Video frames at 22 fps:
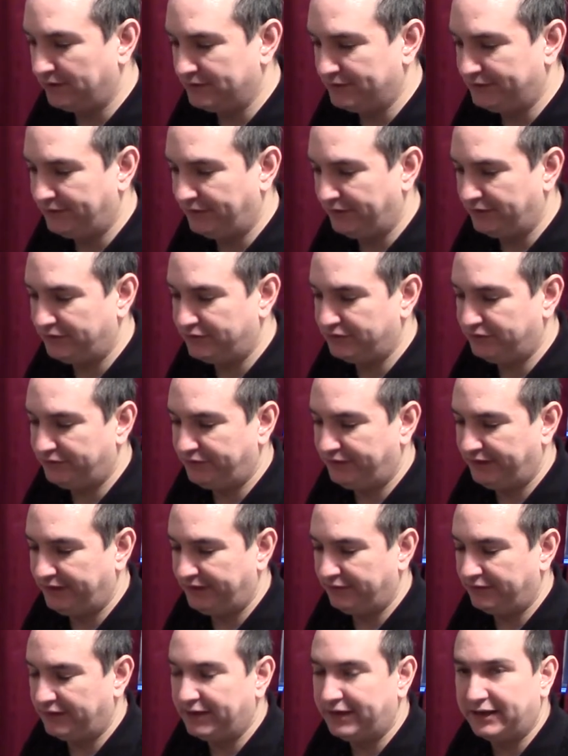instead of just
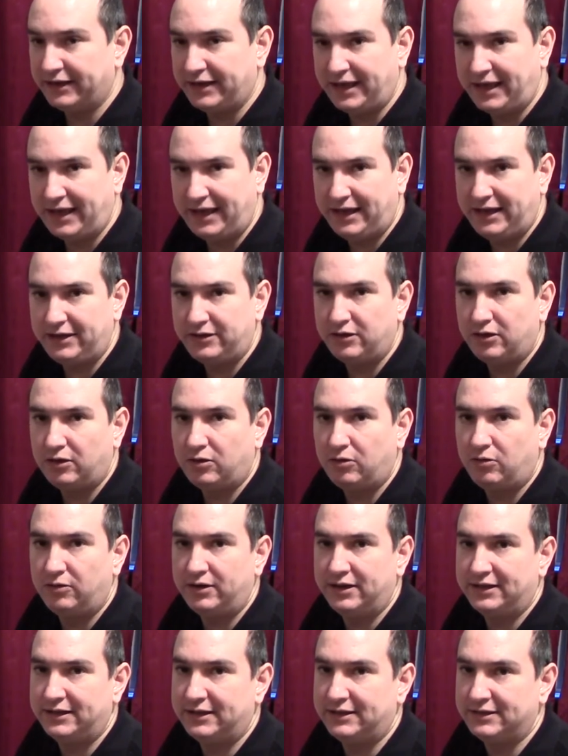hitting like an A note
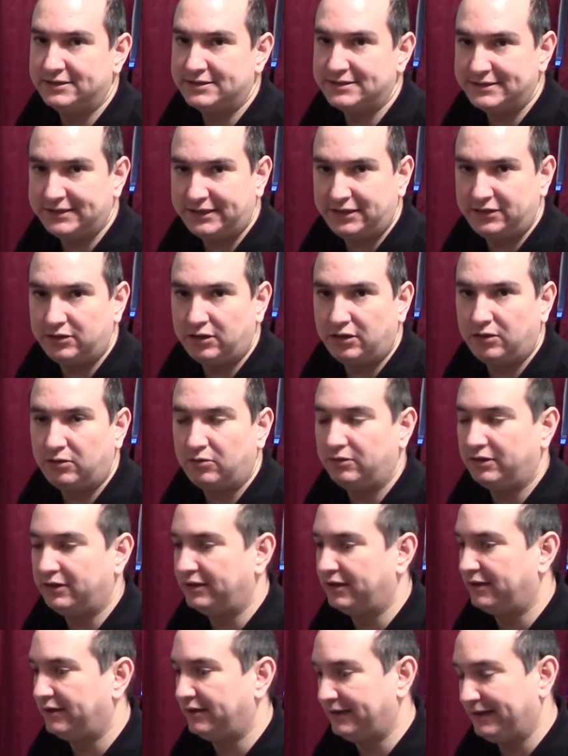and then a C note and
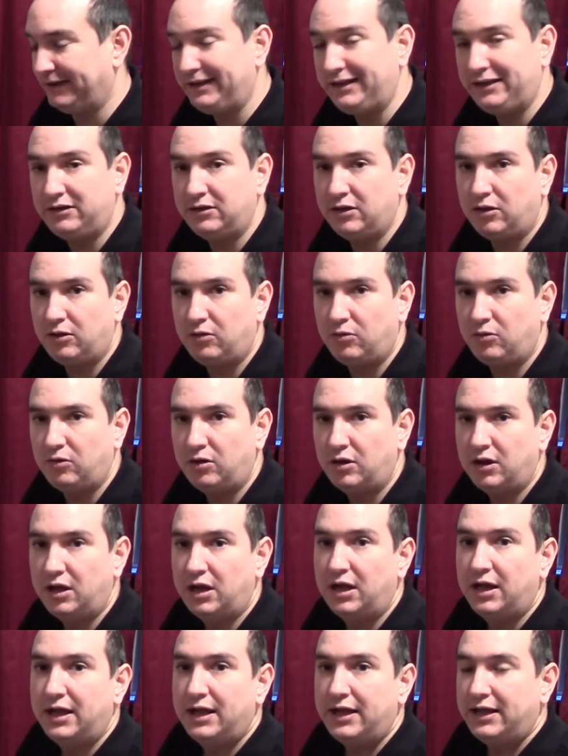then an E note,
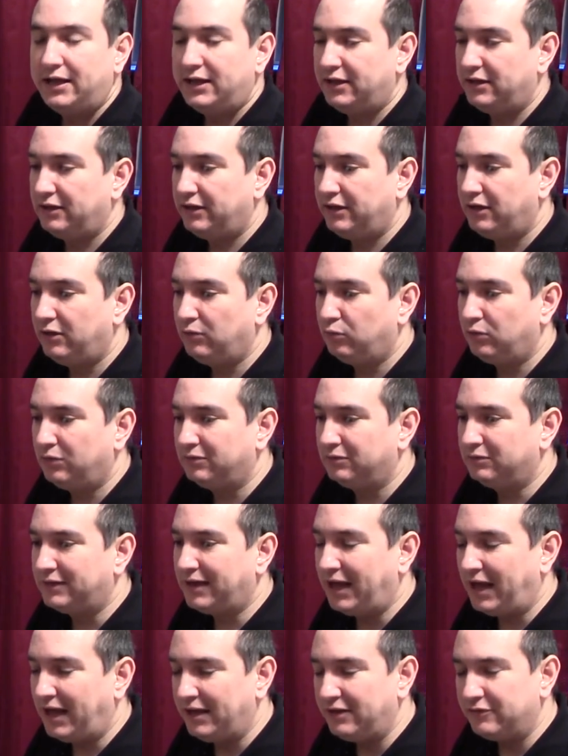it will
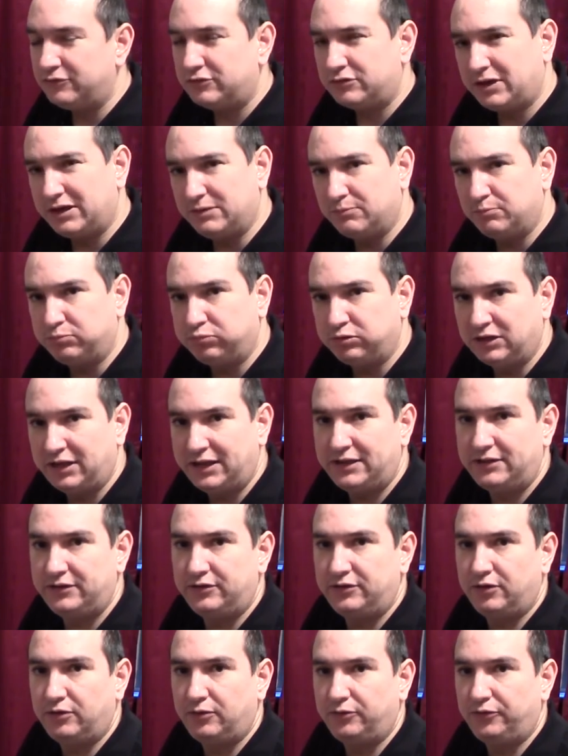kind of try to blend the
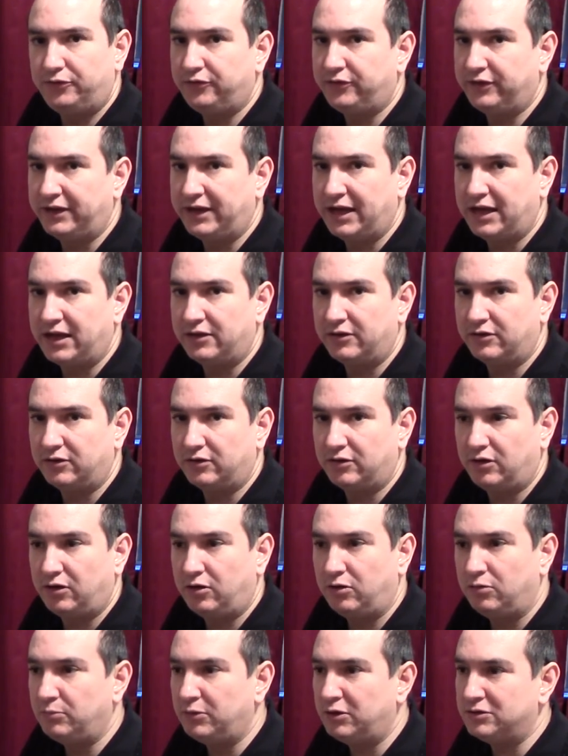notes together,
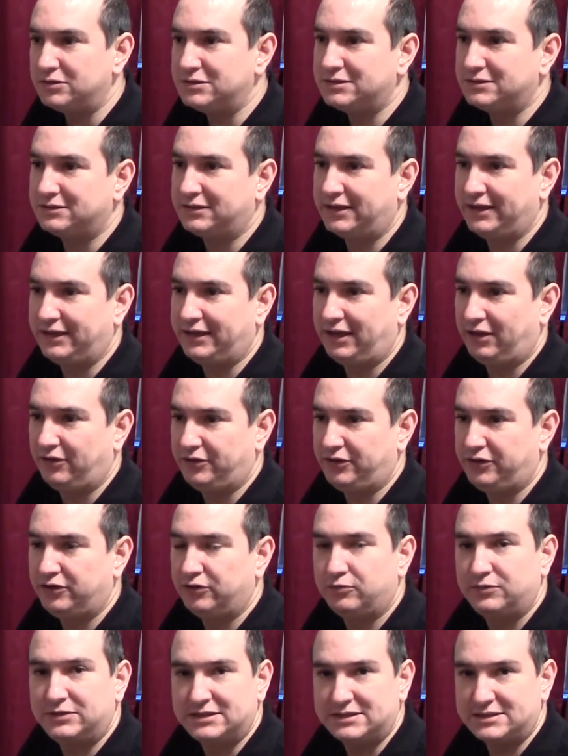almost like how you
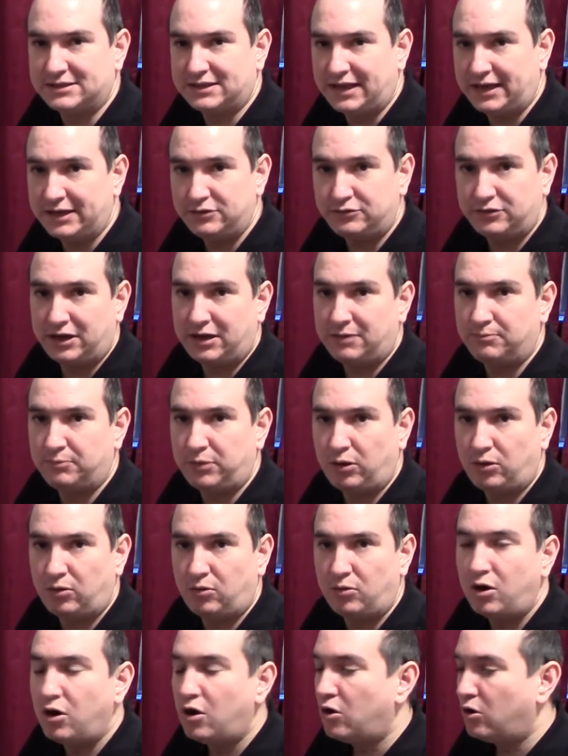could with a slide
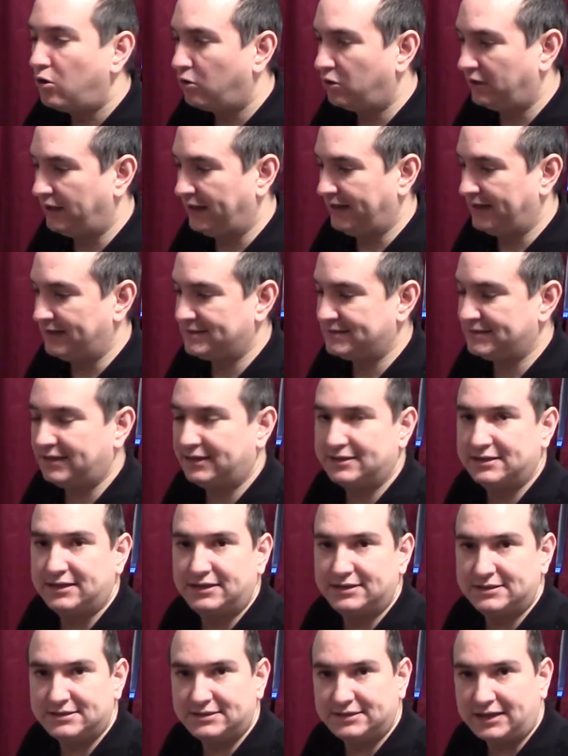trombone, or like I said,
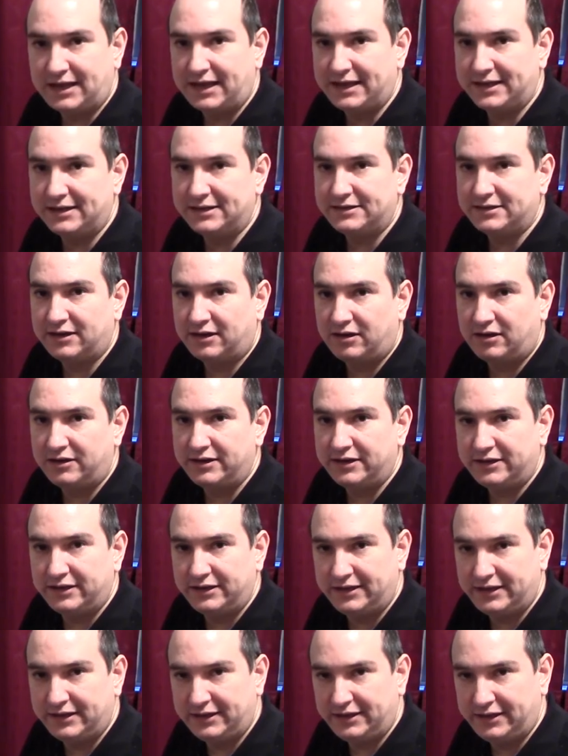a slide guitar. You could
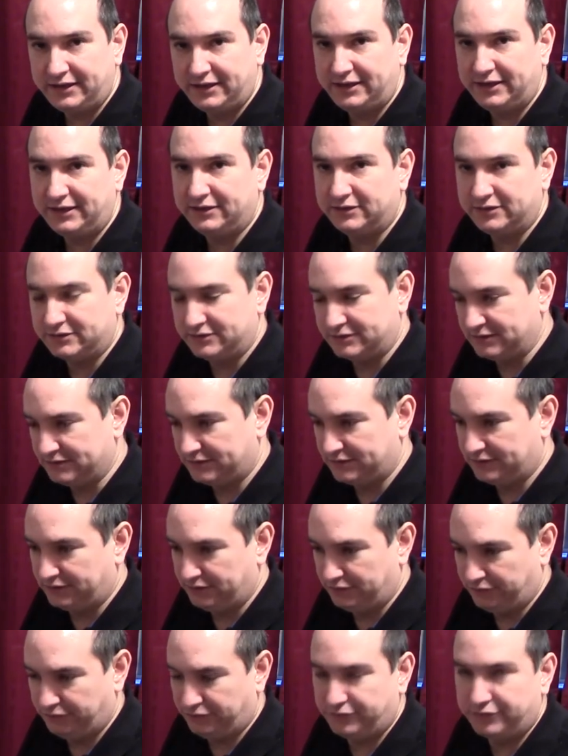hit it and just
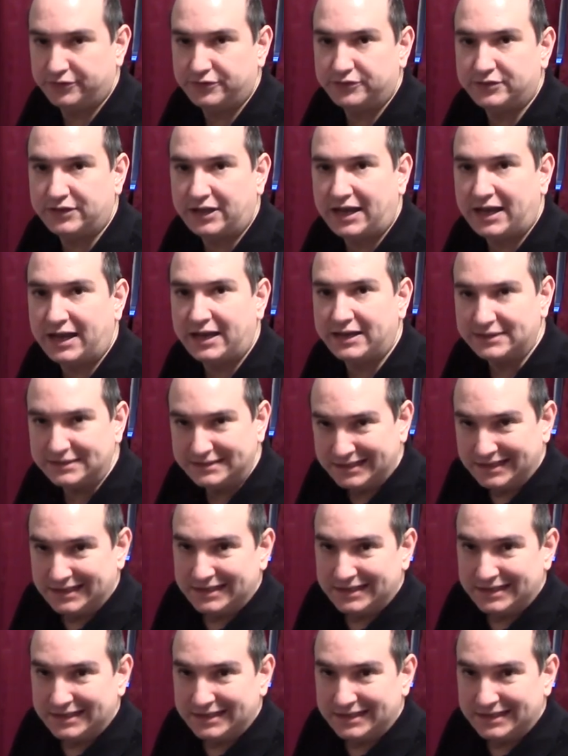use the slide and